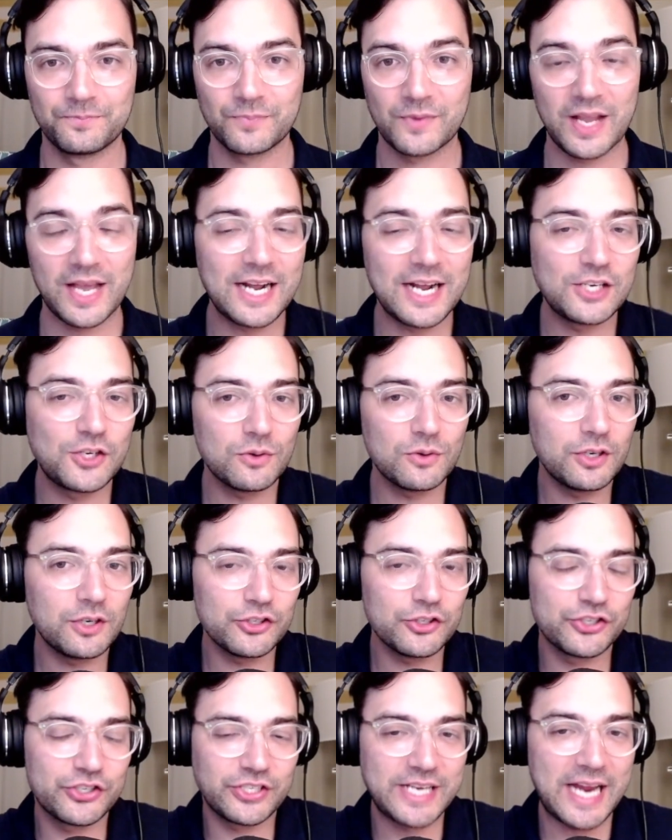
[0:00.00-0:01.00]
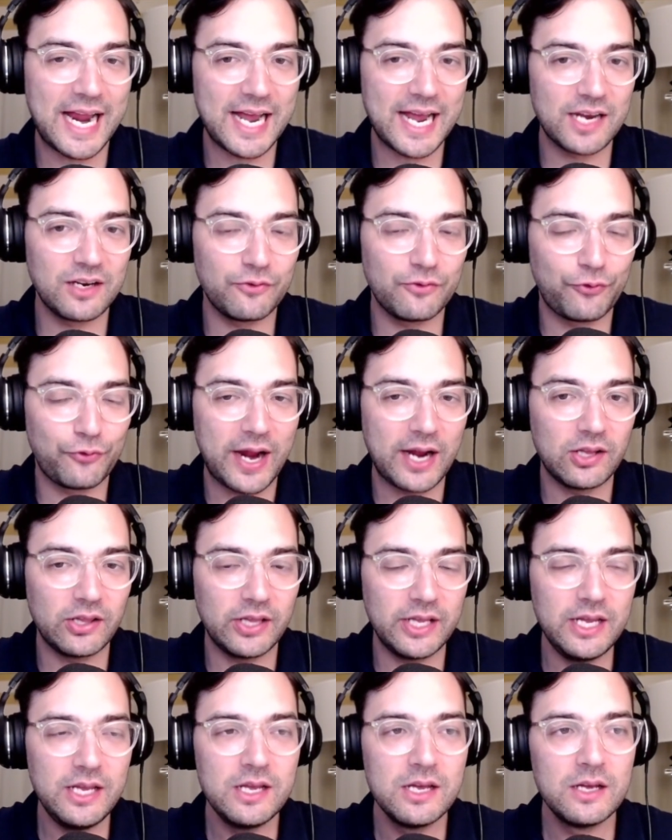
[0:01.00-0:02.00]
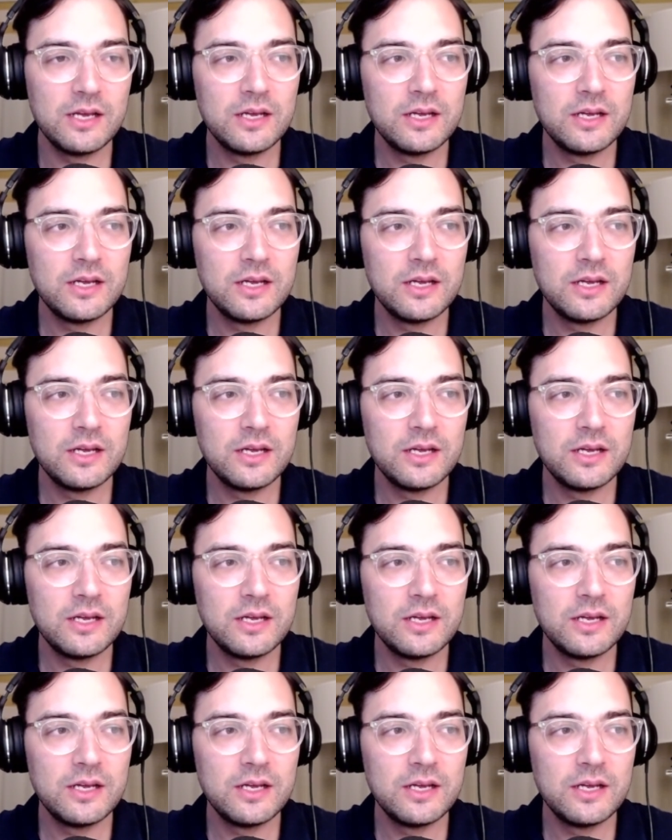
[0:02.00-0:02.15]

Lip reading: And I don't understand, frankly,